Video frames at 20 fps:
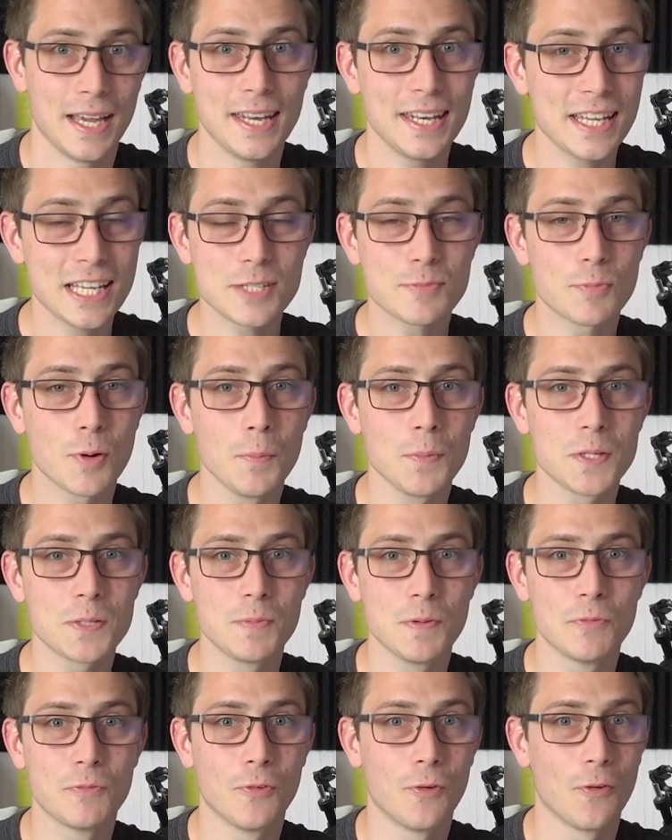And as
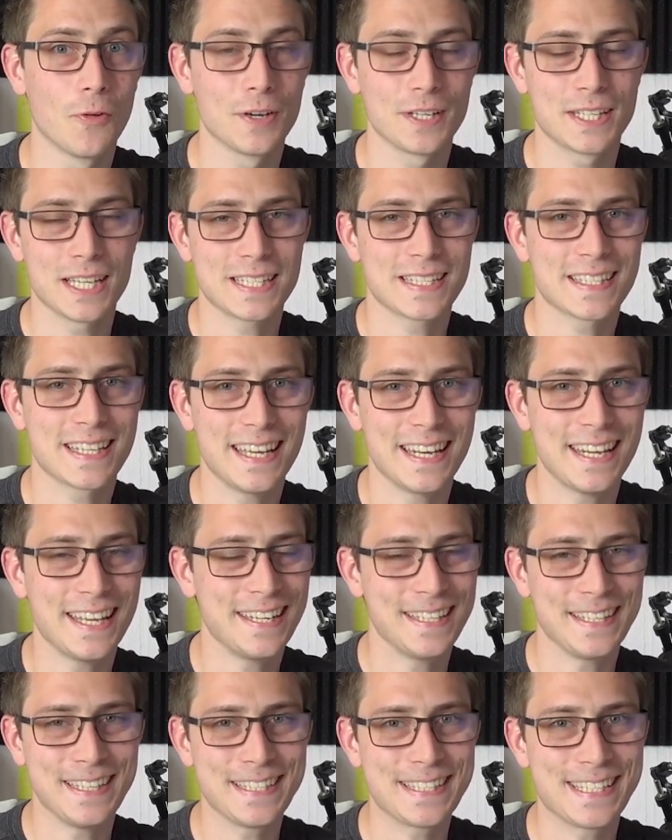promised before, it doesn't get
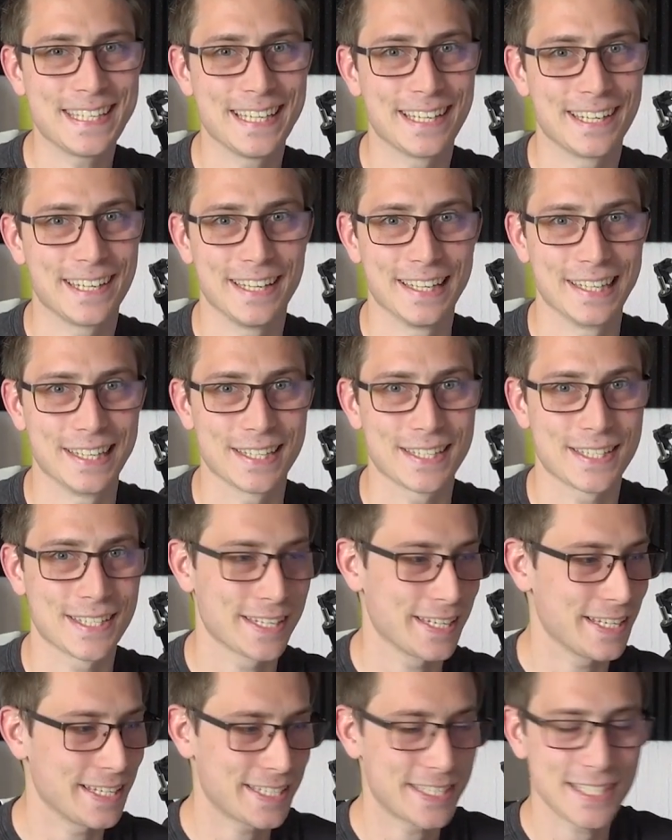any easier than
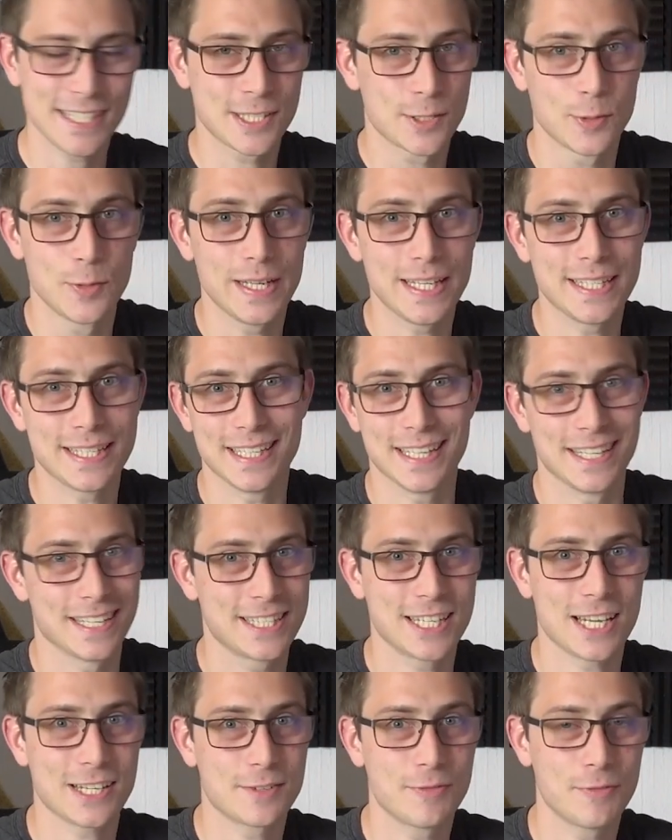this. It's, it's really easy,
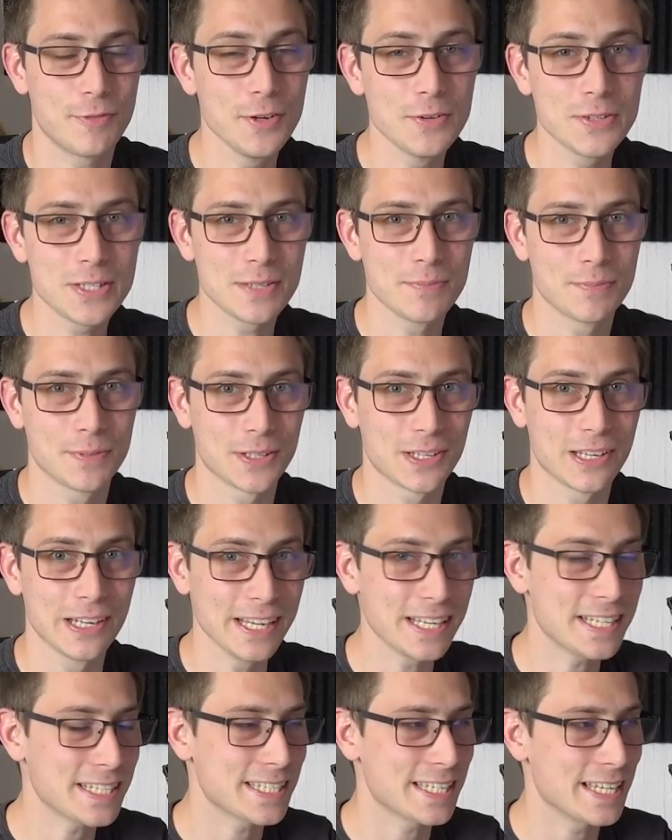just a few simple
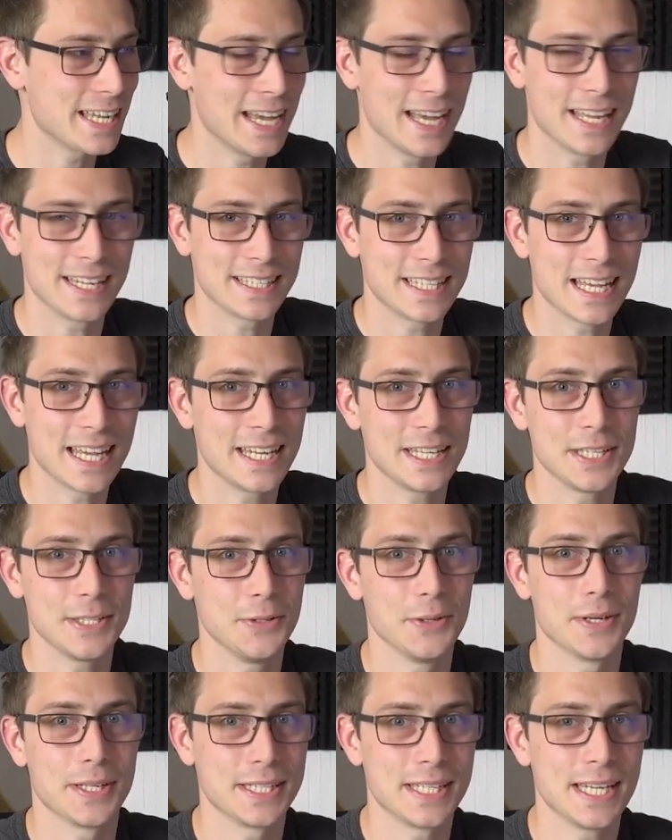clicks and
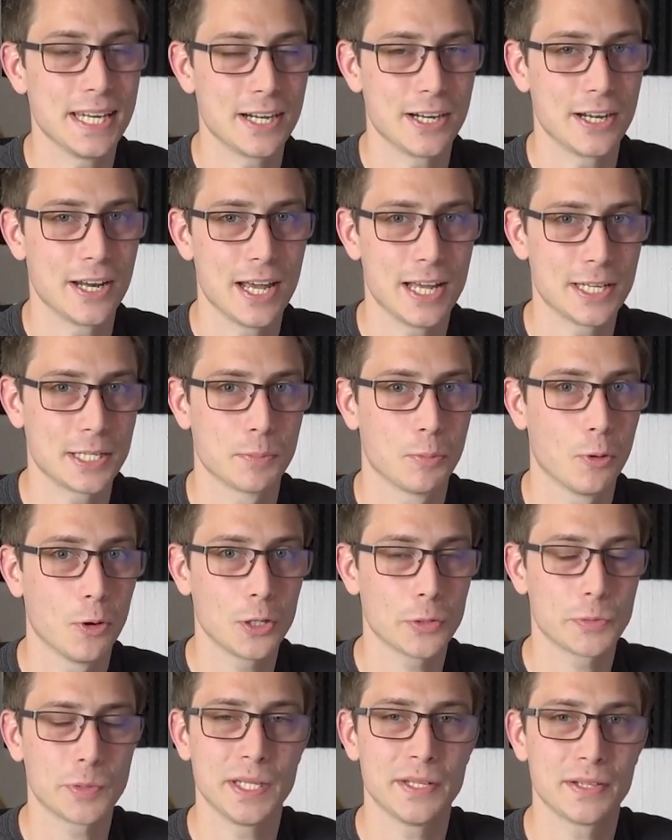then you are there, at the
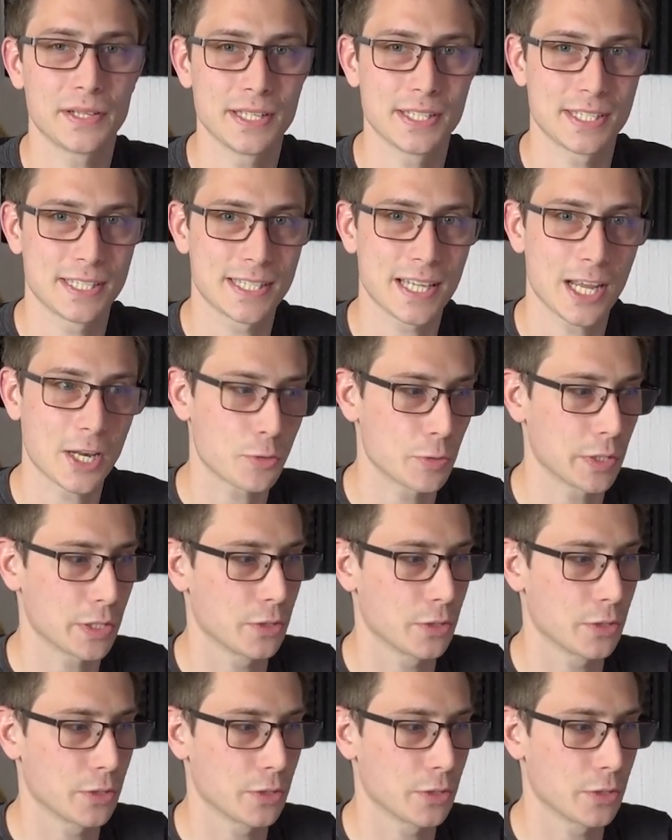point where you can start